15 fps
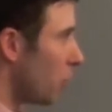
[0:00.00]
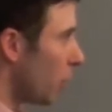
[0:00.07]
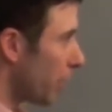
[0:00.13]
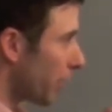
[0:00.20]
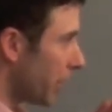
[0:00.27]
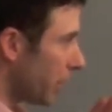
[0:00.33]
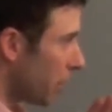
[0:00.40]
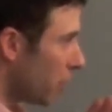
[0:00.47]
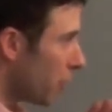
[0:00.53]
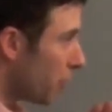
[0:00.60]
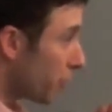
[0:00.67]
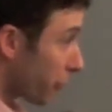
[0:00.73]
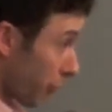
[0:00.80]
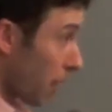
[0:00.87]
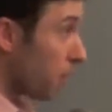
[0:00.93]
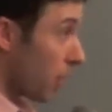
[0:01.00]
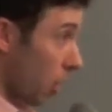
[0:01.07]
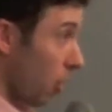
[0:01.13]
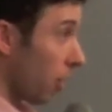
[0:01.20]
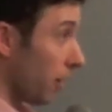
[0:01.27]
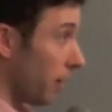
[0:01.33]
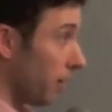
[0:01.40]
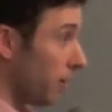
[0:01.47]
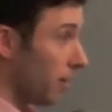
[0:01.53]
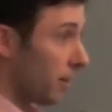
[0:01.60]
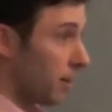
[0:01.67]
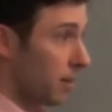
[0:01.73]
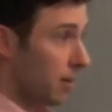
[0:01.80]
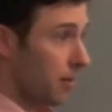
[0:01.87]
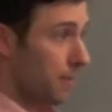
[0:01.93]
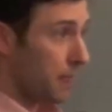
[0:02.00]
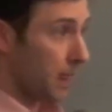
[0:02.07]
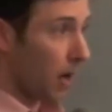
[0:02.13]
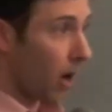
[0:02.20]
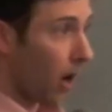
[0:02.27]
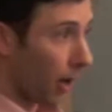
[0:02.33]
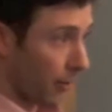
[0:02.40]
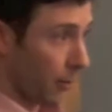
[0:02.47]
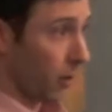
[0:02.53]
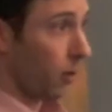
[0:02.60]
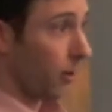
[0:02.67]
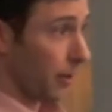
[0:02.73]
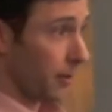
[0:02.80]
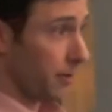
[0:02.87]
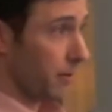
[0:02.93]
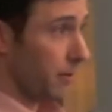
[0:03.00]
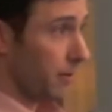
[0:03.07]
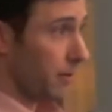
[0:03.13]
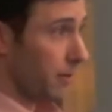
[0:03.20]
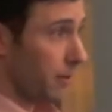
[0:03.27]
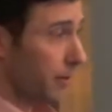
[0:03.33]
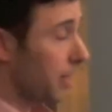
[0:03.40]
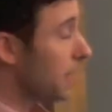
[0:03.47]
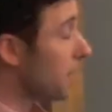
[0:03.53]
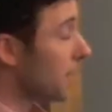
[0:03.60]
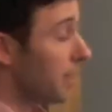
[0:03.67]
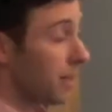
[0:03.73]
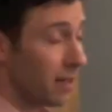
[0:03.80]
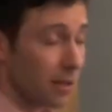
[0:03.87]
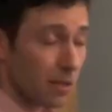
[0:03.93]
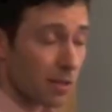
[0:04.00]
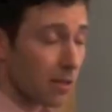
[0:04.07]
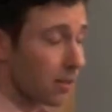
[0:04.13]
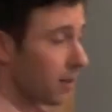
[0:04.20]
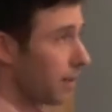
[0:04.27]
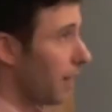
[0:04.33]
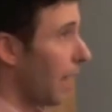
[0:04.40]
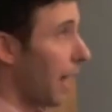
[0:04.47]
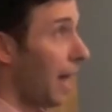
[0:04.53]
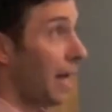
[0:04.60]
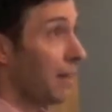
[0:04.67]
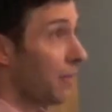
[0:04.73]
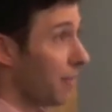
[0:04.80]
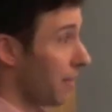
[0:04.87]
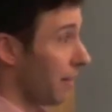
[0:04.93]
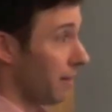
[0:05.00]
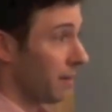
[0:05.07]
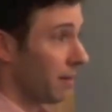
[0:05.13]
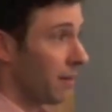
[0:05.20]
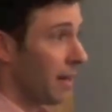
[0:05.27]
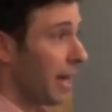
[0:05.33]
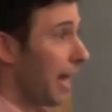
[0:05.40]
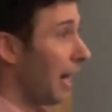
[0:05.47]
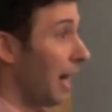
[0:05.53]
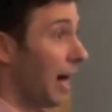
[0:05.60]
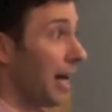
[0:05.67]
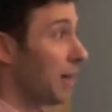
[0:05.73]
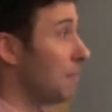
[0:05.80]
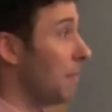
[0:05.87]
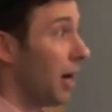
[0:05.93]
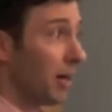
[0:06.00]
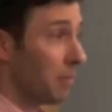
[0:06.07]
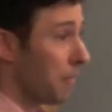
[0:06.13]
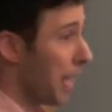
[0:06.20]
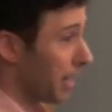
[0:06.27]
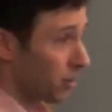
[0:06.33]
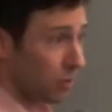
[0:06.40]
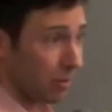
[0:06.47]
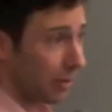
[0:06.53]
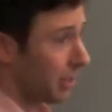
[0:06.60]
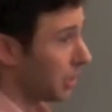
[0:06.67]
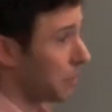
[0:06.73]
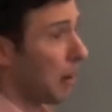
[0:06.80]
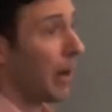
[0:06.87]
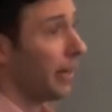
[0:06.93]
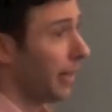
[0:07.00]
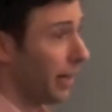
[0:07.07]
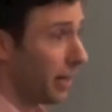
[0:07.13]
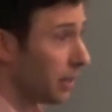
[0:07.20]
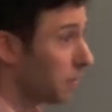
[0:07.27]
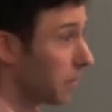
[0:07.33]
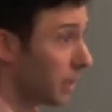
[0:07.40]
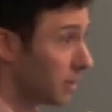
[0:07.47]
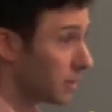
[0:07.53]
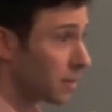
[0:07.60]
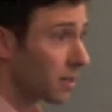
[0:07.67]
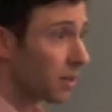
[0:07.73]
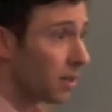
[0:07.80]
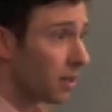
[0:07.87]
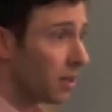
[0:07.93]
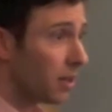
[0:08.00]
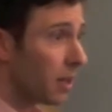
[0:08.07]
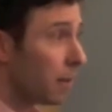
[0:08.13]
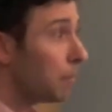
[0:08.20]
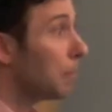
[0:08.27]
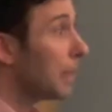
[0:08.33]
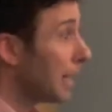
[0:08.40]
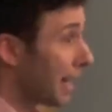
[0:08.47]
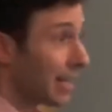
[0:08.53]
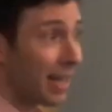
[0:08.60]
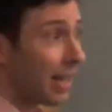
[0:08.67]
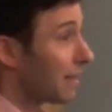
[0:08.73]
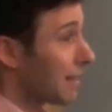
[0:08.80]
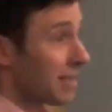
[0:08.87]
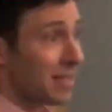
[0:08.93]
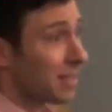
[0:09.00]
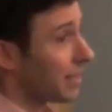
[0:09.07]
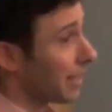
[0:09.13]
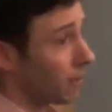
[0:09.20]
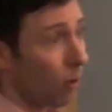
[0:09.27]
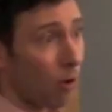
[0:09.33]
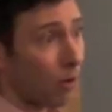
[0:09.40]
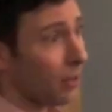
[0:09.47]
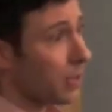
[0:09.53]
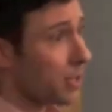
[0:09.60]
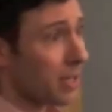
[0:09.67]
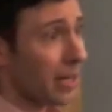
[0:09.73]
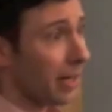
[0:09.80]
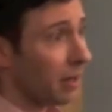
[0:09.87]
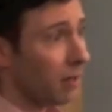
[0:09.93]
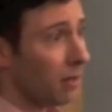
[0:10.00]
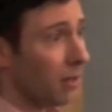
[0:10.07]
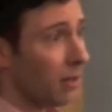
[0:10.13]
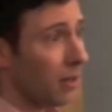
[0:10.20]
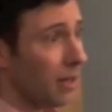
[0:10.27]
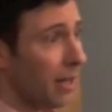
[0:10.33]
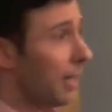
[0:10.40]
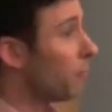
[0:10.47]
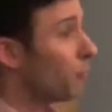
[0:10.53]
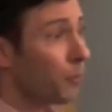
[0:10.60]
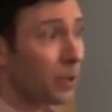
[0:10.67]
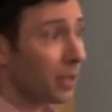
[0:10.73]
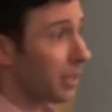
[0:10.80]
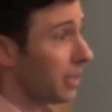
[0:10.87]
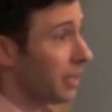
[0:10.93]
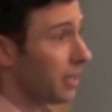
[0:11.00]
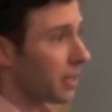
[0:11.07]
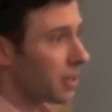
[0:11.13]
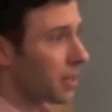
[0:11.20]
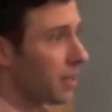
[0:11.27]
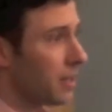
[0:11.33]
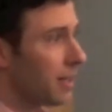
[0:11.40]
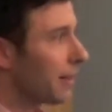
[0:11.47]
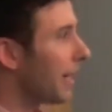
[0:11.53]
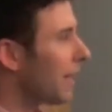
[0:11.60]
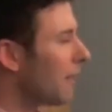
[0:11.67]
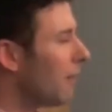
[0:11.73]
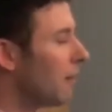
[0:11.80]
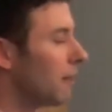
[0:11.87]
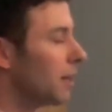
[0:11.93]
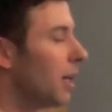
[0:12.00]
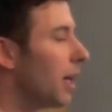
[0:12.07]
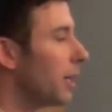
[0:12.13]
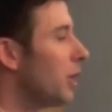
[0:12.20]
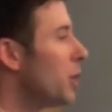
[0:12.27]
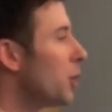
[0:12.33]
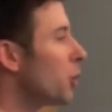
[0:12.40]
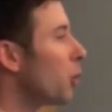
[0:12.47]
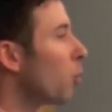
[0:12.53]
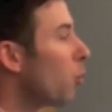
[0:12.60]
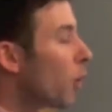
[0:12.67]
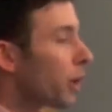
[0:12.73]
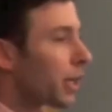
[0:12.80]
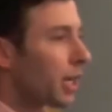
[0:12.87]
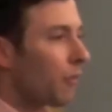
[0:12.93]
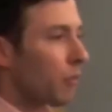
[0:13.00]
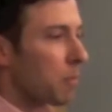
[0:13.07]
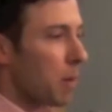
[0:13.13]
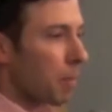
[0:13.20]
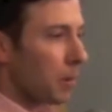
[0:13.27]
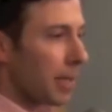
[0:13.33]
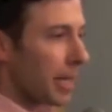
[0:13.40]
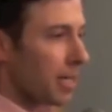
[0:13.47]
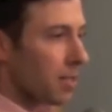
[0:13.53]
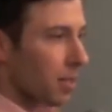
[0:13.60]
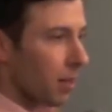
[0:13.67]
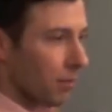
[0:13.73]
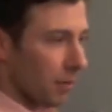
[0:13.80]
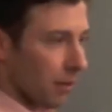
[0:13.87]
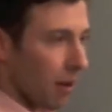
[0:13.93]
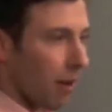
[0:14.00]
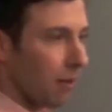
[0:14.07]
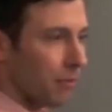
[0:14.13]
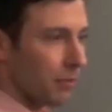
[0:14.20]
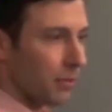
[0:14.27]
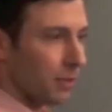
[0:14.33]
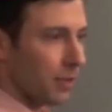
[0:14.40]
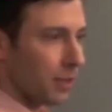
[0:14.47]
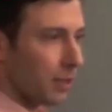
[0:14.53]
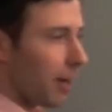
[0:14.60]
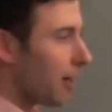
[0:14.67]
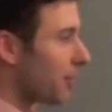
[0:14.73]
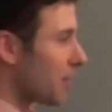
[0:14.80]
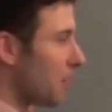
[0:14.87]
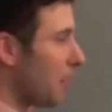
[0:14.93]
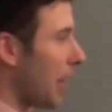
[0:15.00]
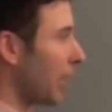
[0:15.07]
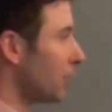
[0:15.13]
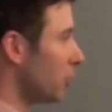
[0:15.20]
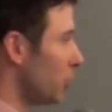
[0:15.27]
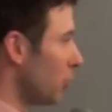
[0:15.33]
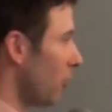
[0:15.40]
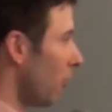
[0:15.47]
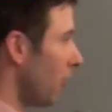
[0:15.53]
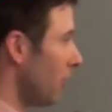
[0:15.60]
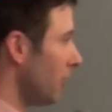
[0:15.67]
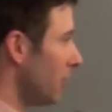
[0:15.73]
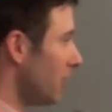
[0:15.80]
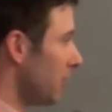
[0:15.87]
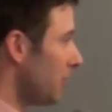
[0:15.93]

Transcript: Working from the heart on the heart. This is, I think, and I am not a master at this by any means, but I got this is like the hardest thing. It really is like, oh God, you're working from a place of love. God has impacted your heart.